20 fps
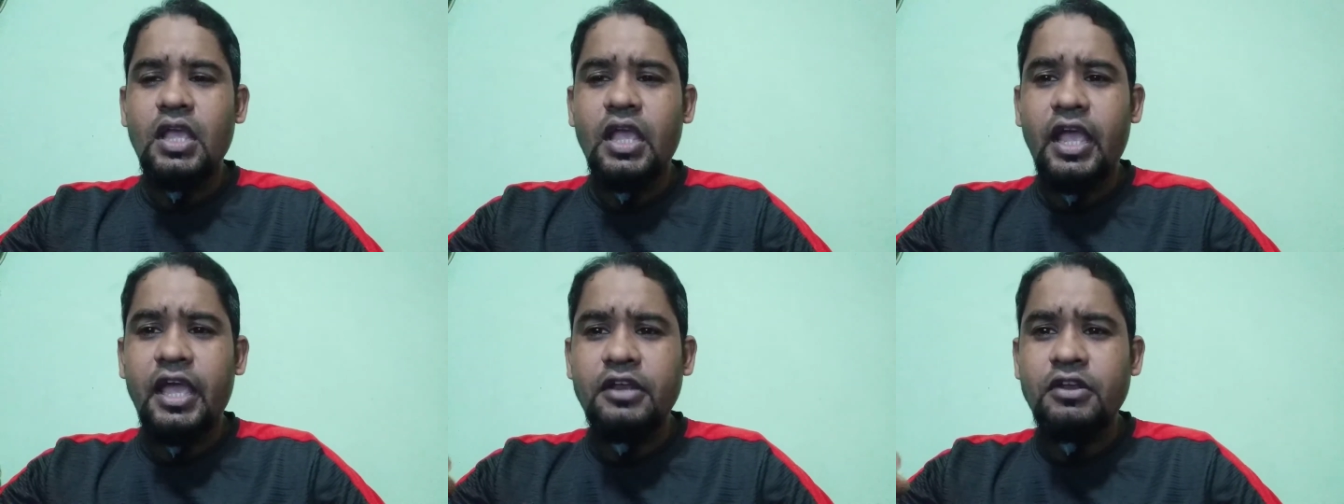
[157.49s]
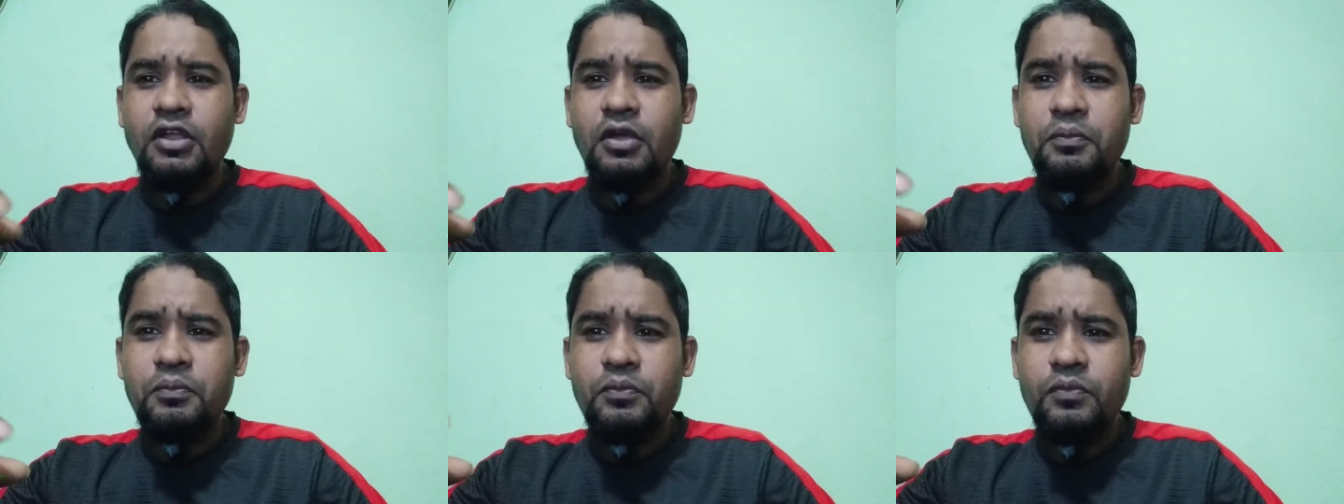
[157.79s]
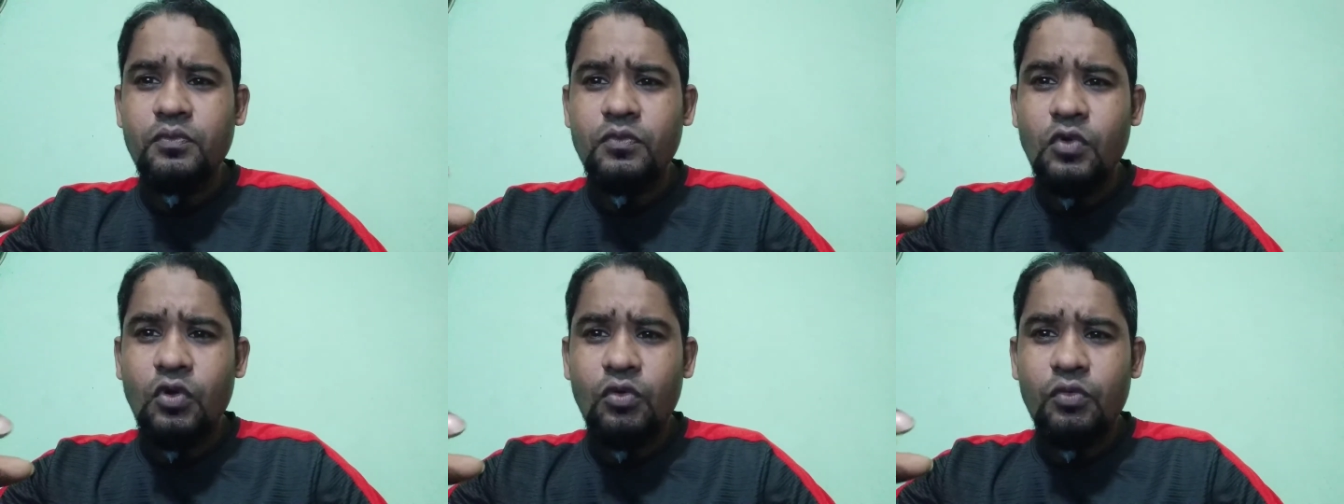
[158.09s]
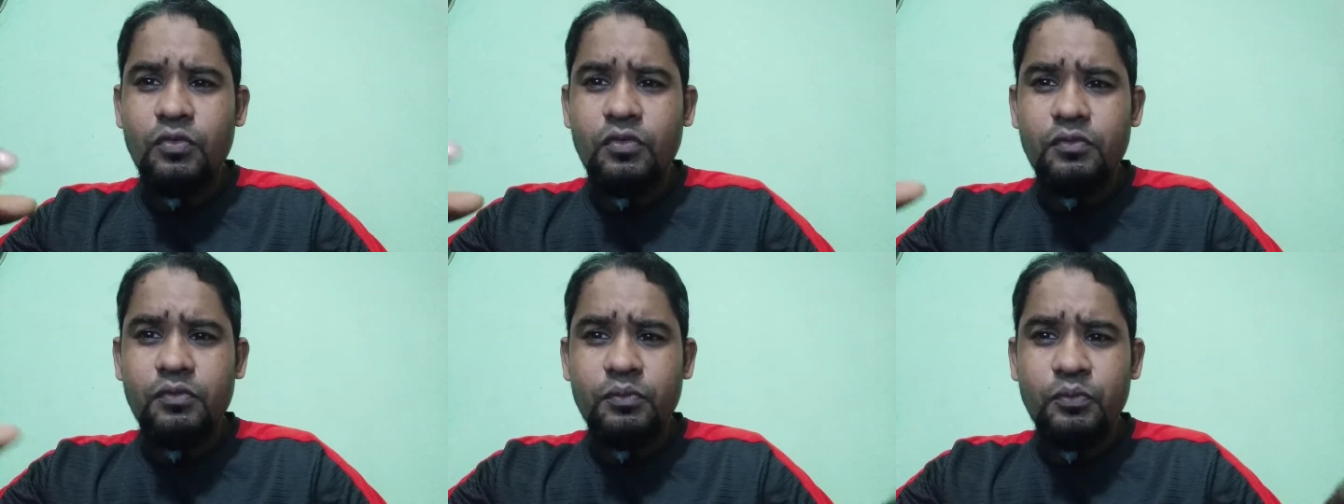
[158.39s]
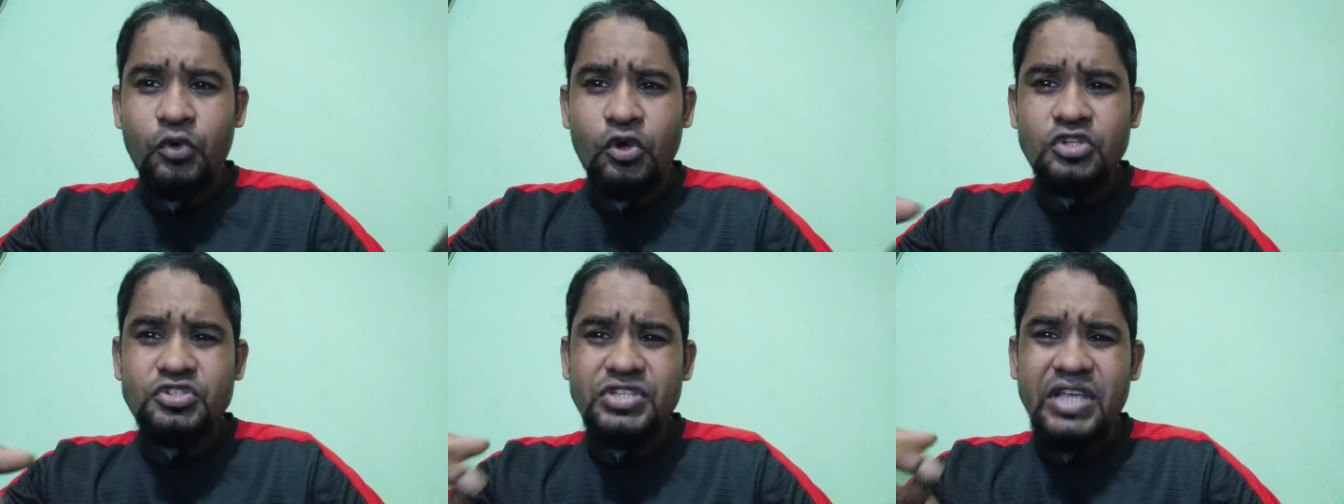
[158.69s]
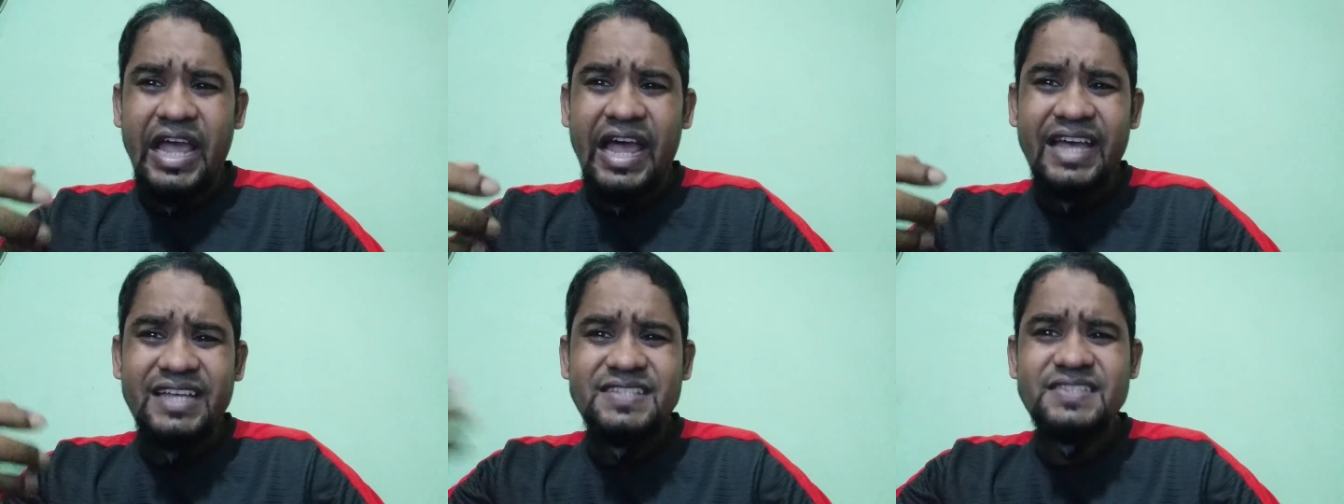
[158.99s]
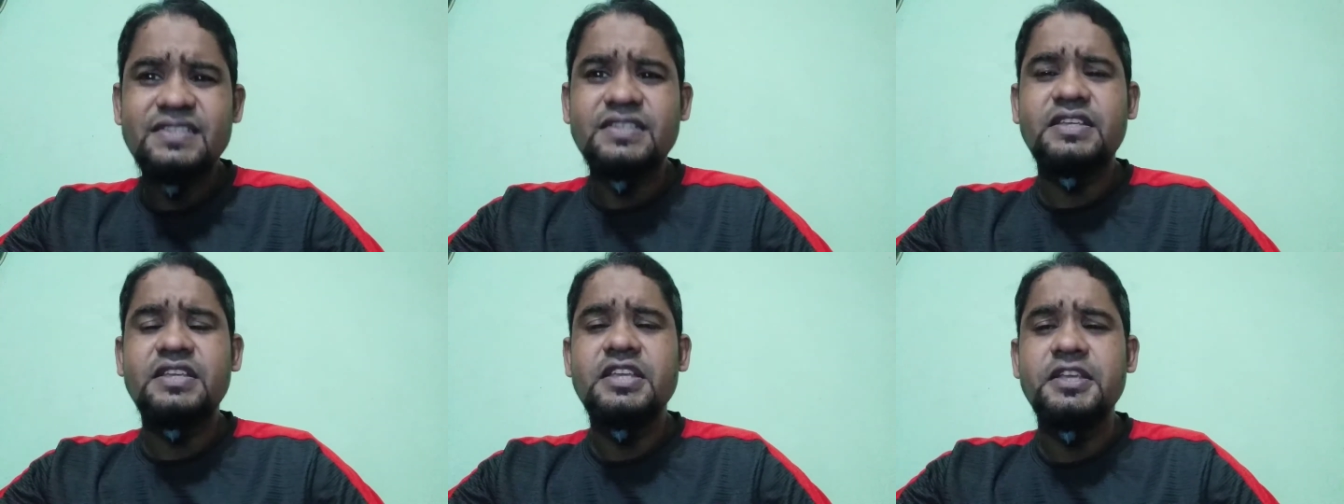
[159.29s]
And boss
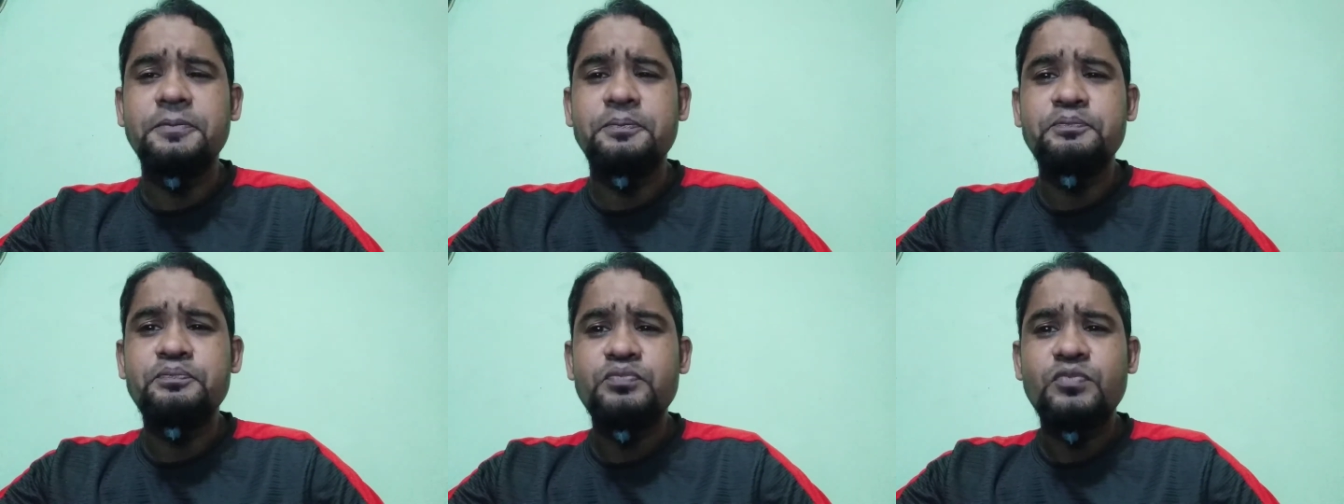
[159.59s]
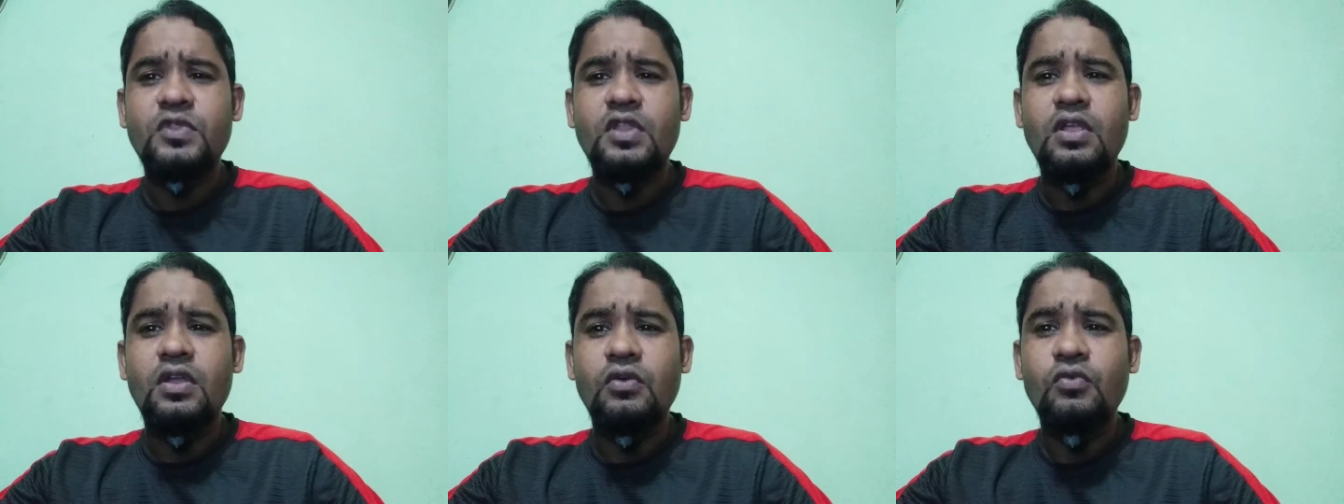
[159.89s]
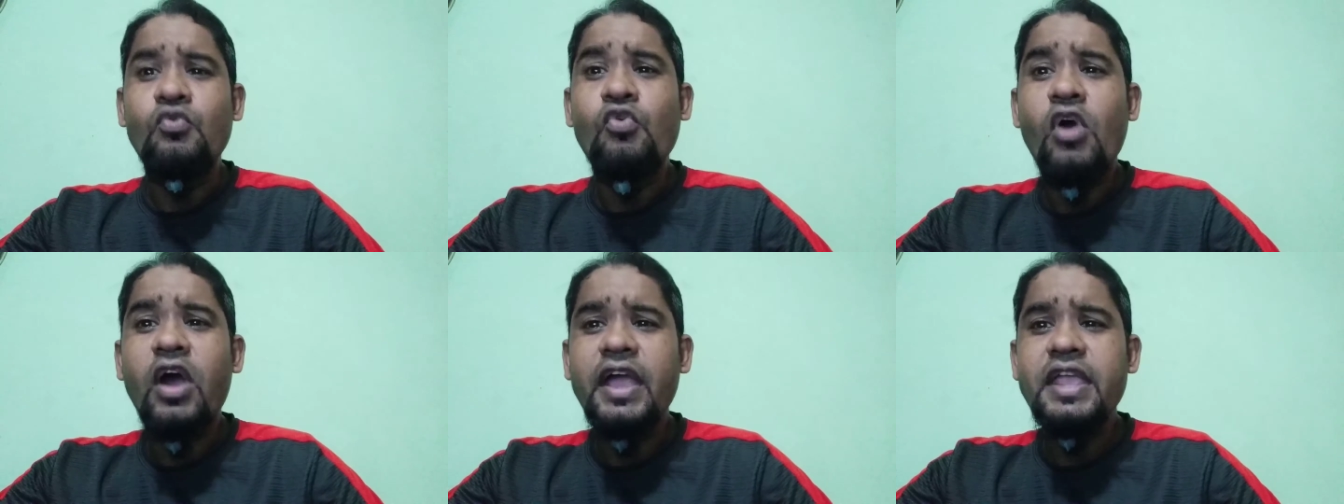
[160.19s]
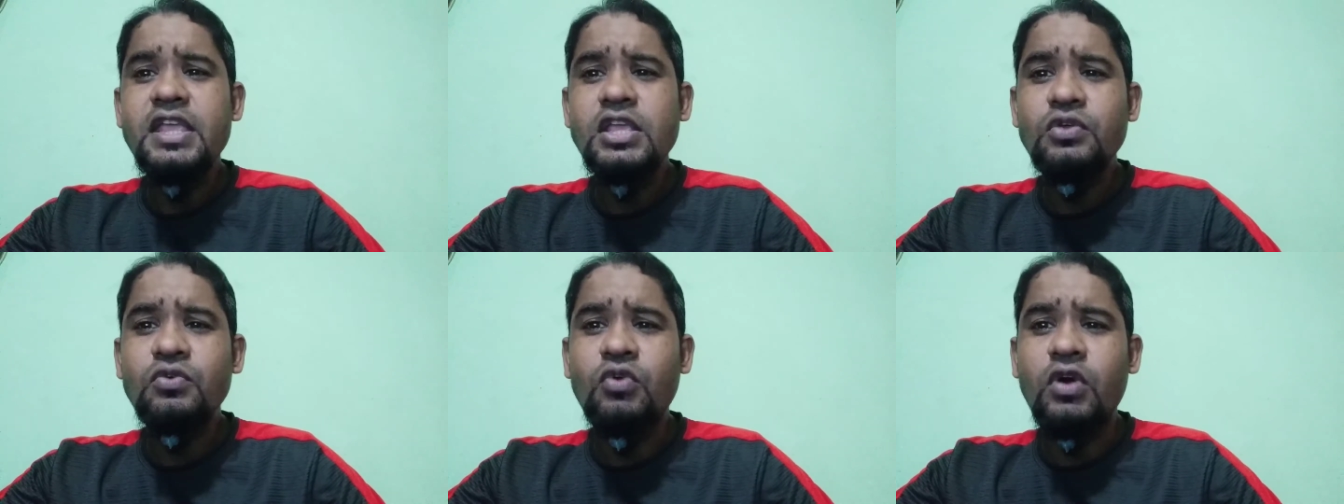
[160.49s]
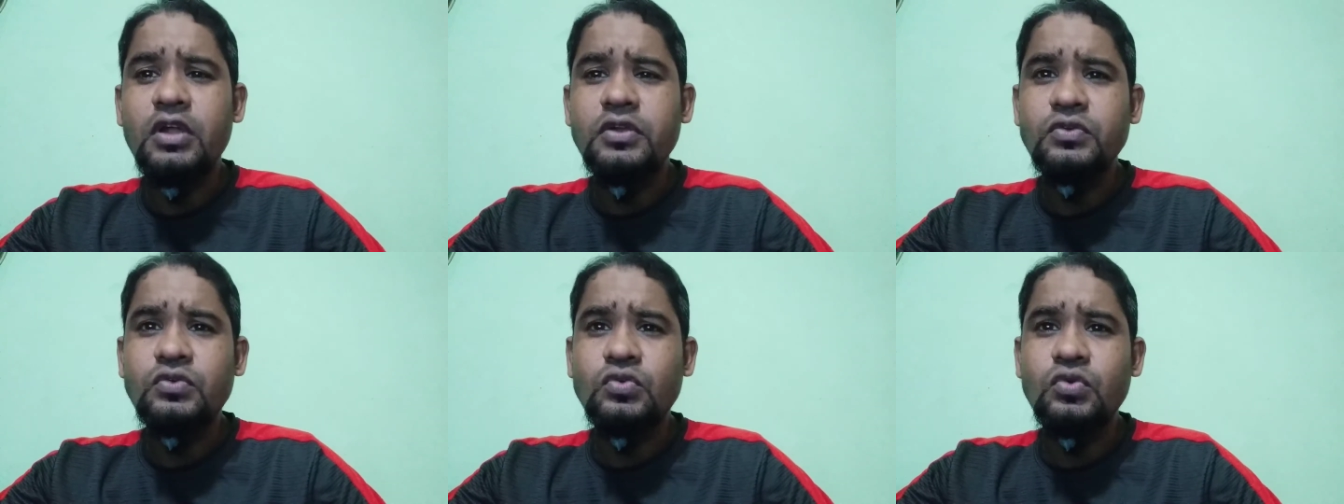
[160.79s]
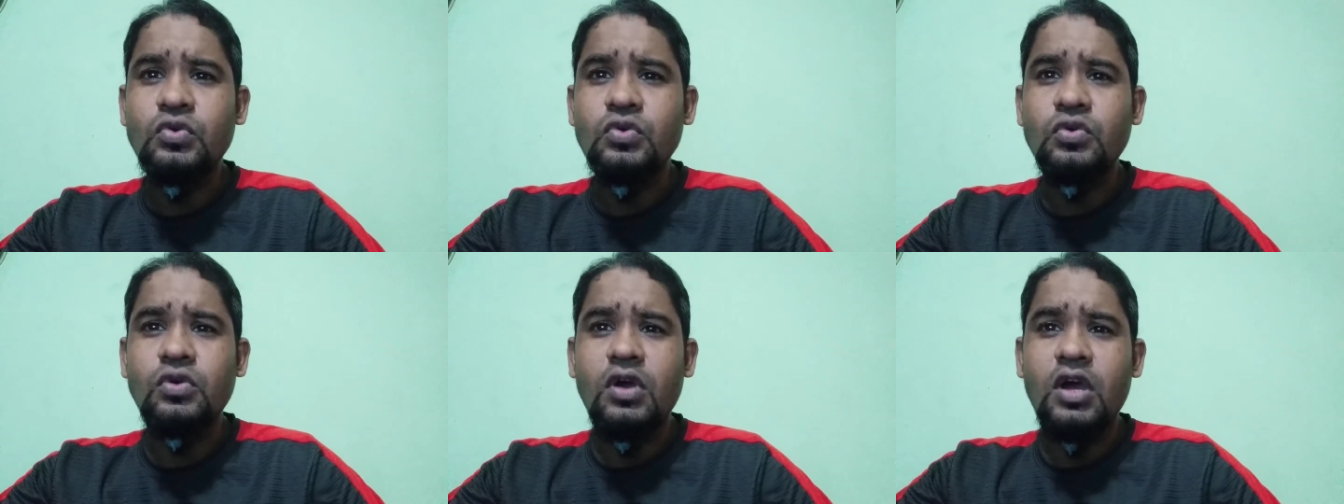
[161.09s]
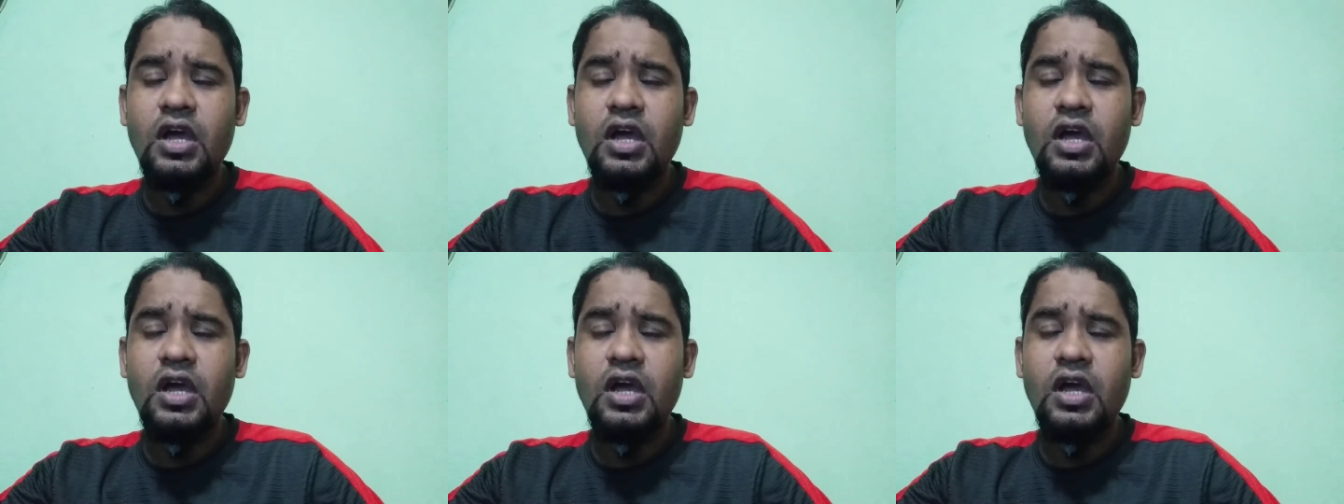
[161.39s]
asked him why he want to